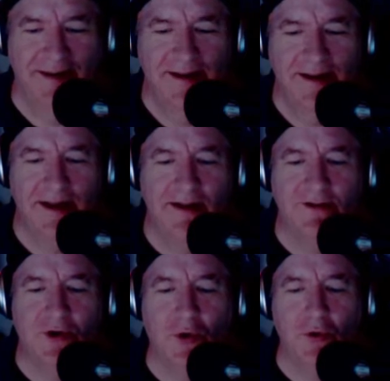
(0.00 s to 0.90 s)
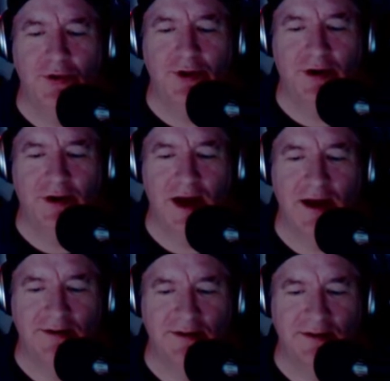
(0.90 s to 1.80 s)
He has cold dark
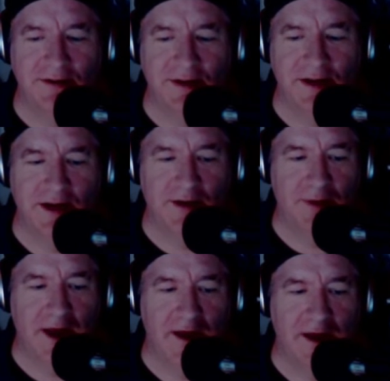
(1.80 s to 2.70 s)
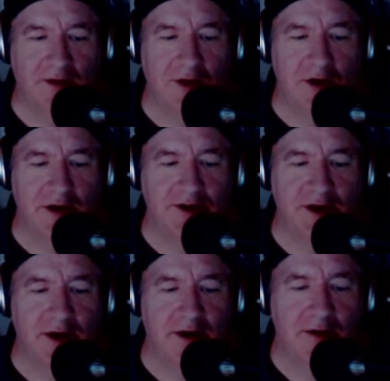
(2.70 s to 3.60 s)
eyes and slick back longish
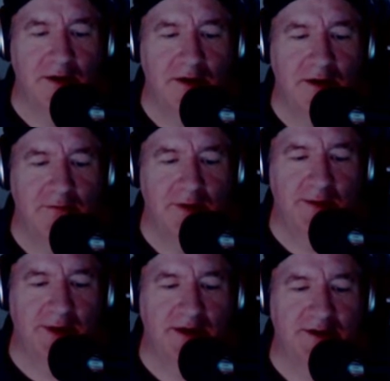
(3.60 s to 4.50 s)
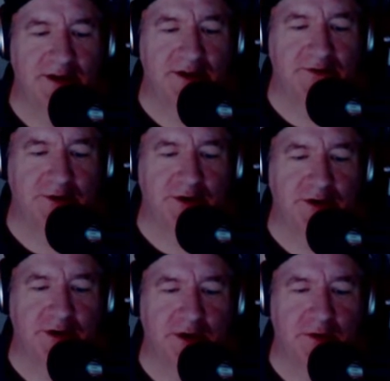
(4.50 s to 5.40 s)
hair, maybe like 6 foot or
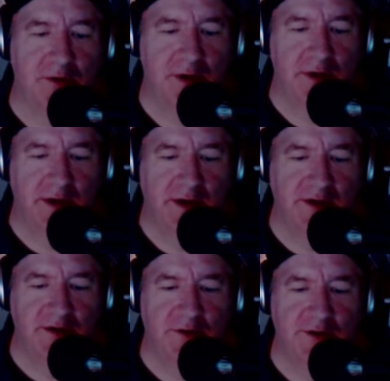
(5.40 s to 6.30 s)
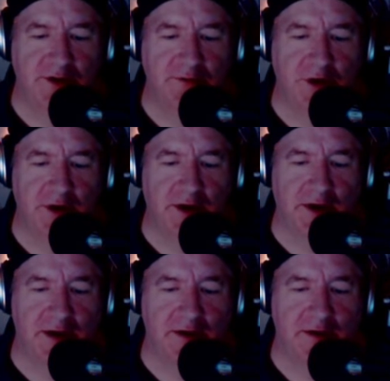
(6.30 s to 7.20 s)
so. He's always smirking
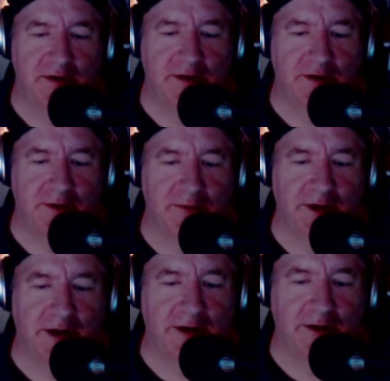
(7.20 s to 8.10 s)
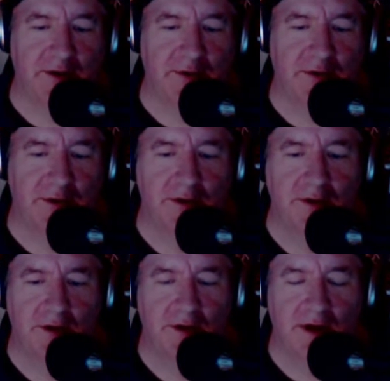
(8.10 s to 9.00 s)
like, I'm going to get you
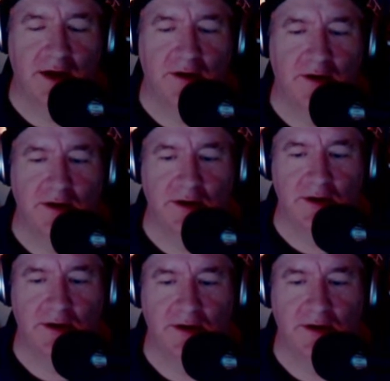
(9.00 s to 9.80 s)
kind of look.